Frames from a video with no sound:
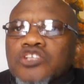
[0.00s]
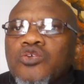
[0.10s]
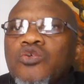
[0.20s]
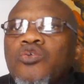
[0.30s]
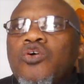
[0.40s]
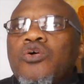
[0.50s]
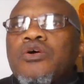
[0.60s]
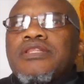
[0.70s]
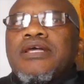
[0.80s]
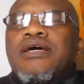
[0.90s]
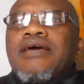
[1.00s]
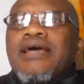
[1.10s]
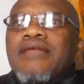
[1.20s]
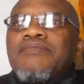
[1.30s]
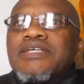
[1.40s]
So the
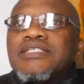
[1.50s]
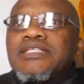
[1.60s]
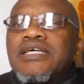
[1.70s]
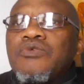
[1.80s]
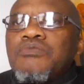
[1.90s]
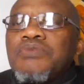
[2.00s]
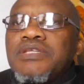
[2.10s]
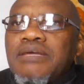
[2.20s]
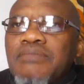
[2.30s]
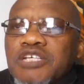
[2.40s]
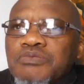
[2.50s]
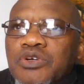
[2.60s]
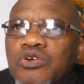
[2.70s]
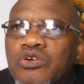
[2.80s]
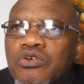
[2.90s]
elements there will be, there must
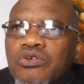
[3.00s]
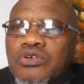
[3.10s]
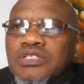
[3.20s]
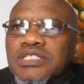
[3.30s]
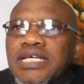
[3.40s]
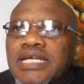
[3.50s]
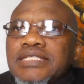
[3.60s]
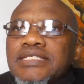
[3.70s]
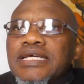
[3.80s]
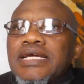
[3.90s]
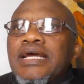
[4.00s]
be consent,